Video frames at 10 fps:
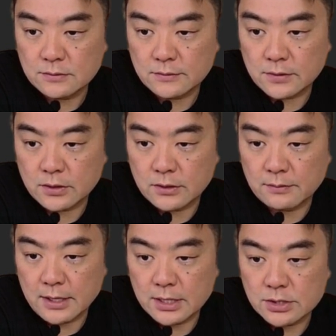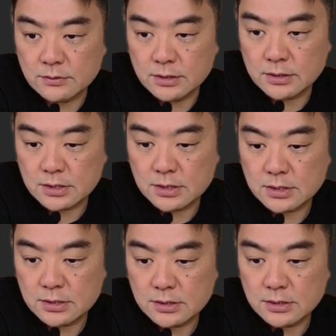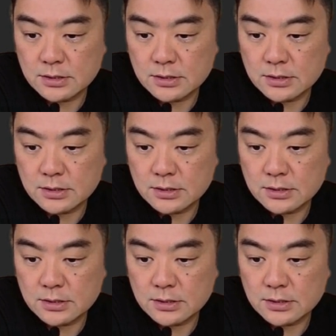We go to management,